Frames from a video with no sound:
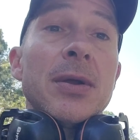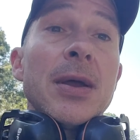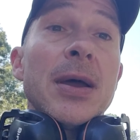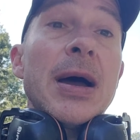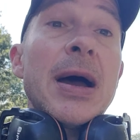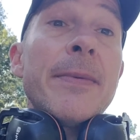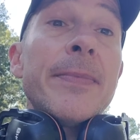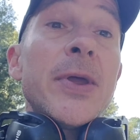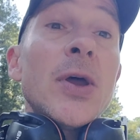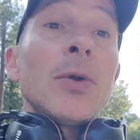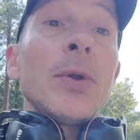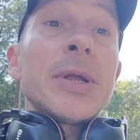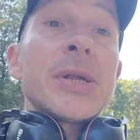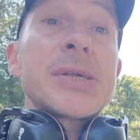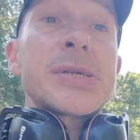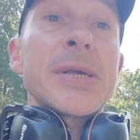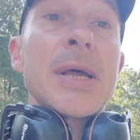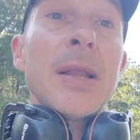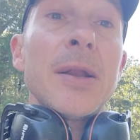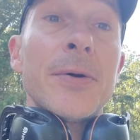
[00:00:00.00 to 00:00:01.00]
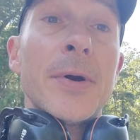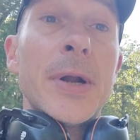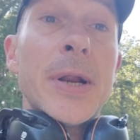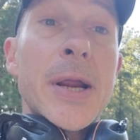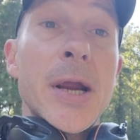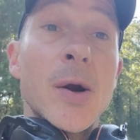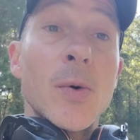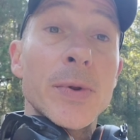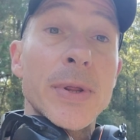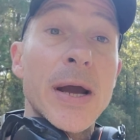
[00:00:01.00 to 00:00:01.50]
I'm the only seller in
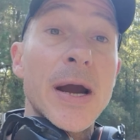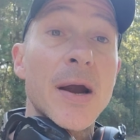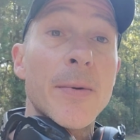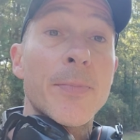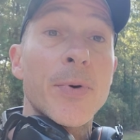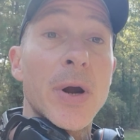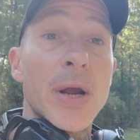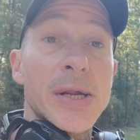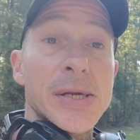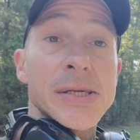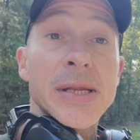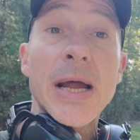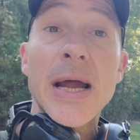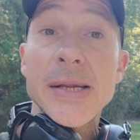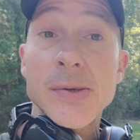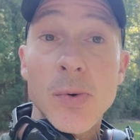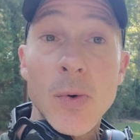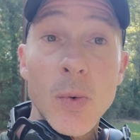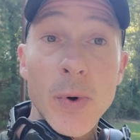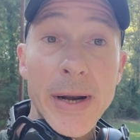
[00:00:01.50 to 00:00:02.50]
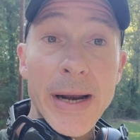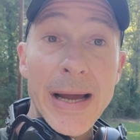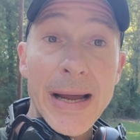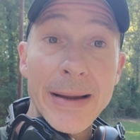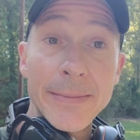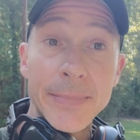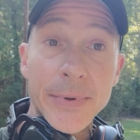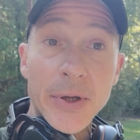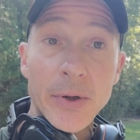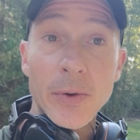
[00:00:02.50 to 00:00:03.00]
here with higher-priced lots. Well, what
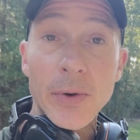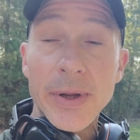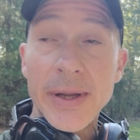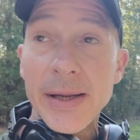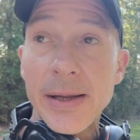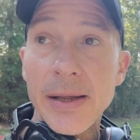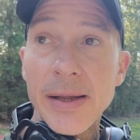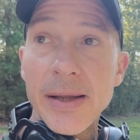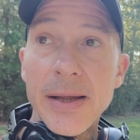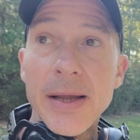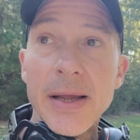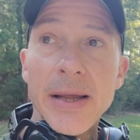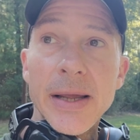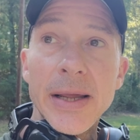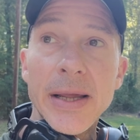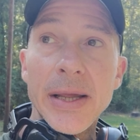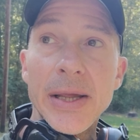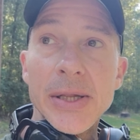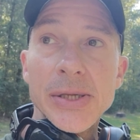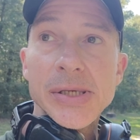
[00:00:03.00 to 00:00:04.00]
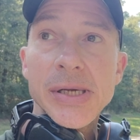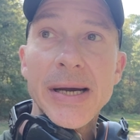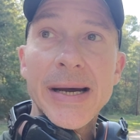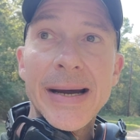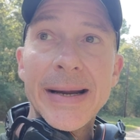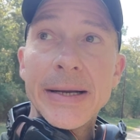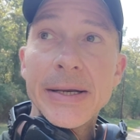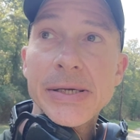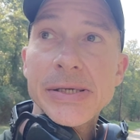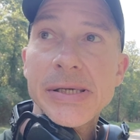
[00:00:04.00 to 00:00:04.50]
I'm doing is
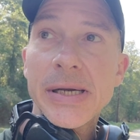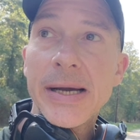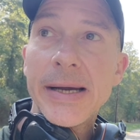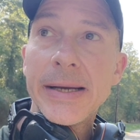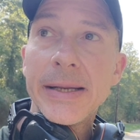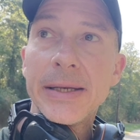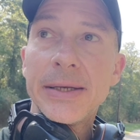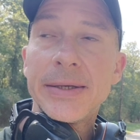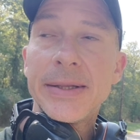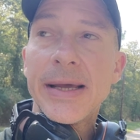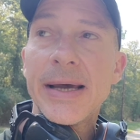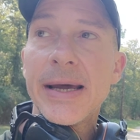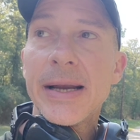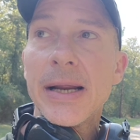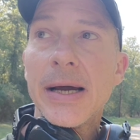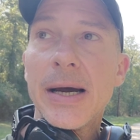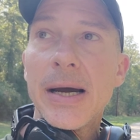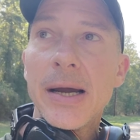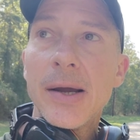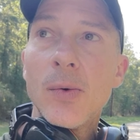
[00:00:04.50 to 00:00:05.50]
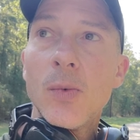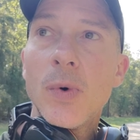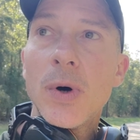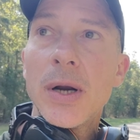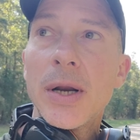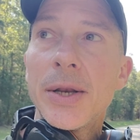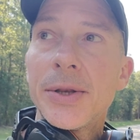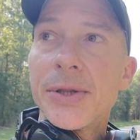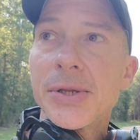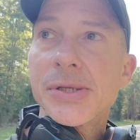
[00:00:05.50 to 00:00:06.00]
I decided that I
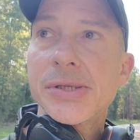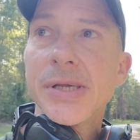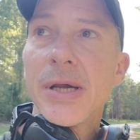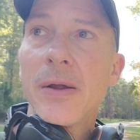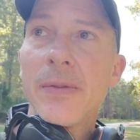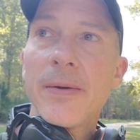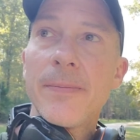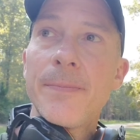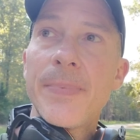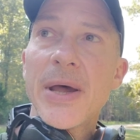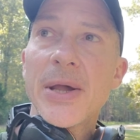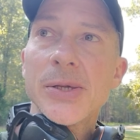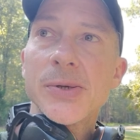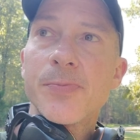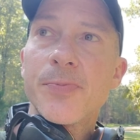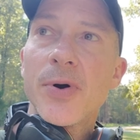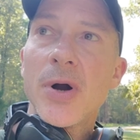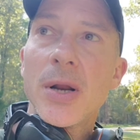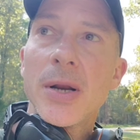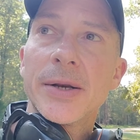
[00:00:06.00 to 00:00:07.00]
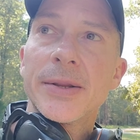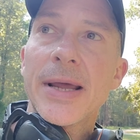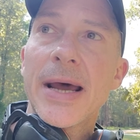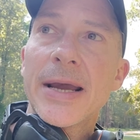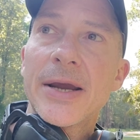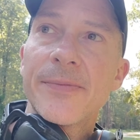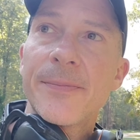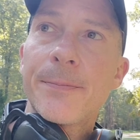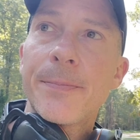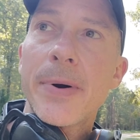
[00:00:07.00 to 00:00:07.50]
wanted to sell the best product I
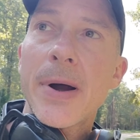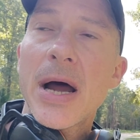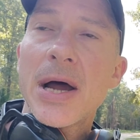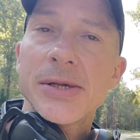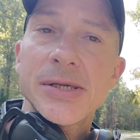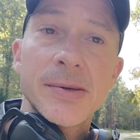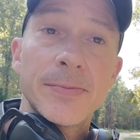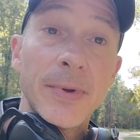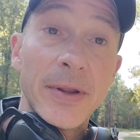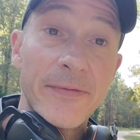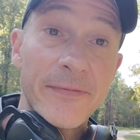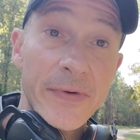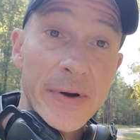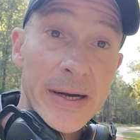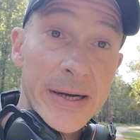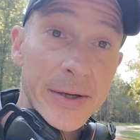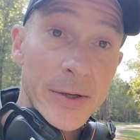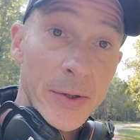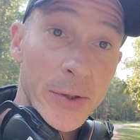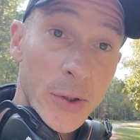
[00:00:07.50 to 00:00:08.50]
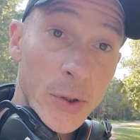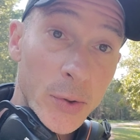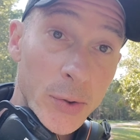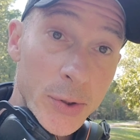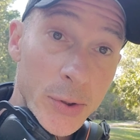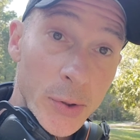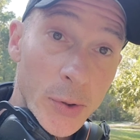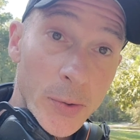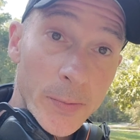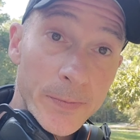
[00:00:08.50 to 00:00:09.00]
could possibly find on
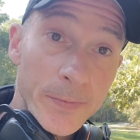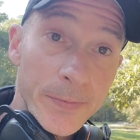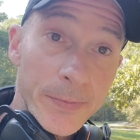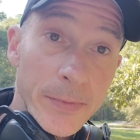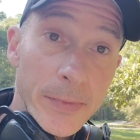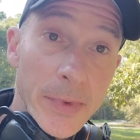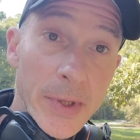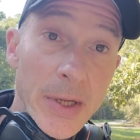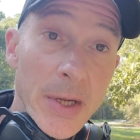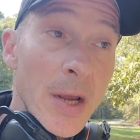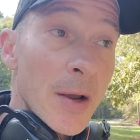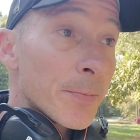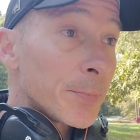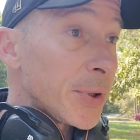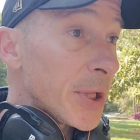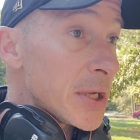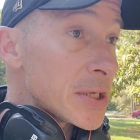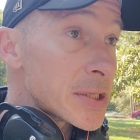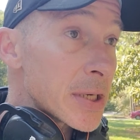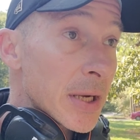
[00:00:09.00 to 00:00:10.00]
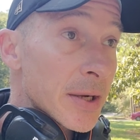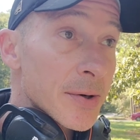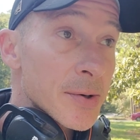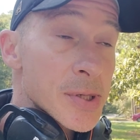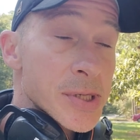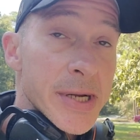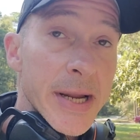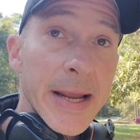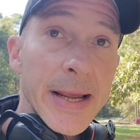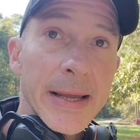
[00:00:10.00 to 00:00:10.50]
YouTube. Please
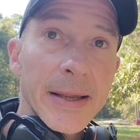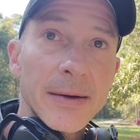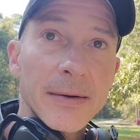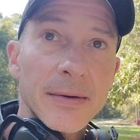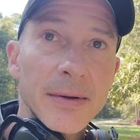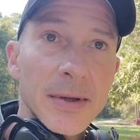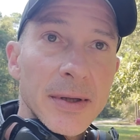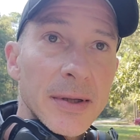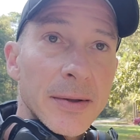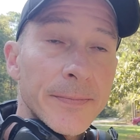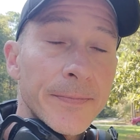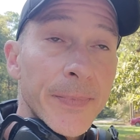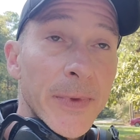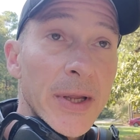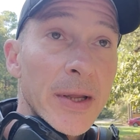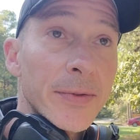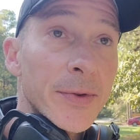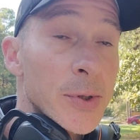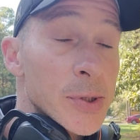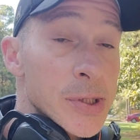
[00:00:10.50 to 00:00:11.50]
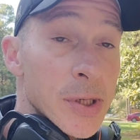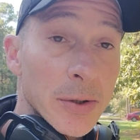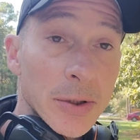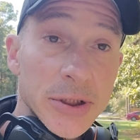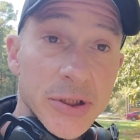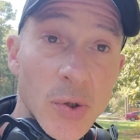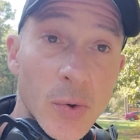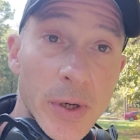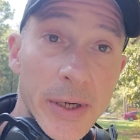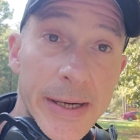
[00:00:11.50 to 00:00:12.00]
understand, there's no
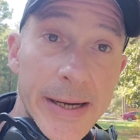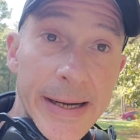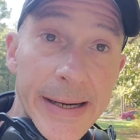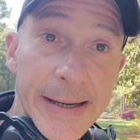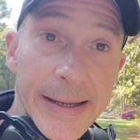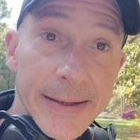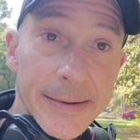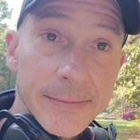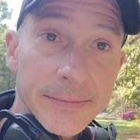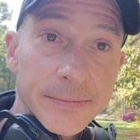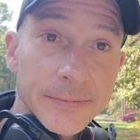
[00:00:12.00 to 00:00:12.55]
shortcut.